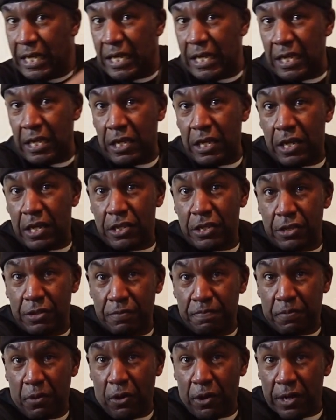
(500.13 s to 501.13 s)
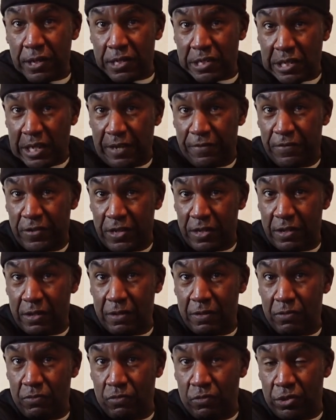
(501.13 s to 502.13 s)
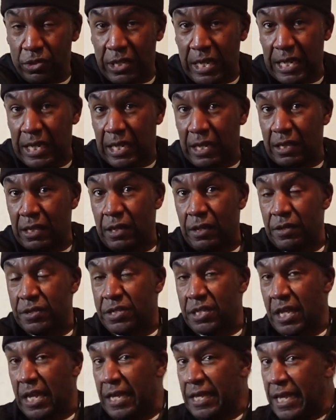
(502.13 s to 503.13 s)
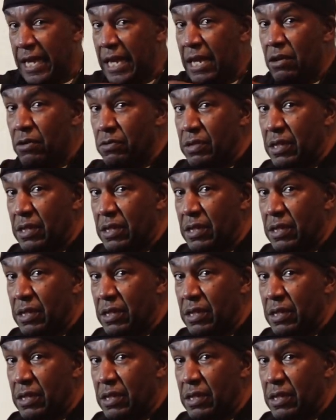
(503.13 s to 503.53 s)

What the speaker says: other parts of it, what they can learn. So they only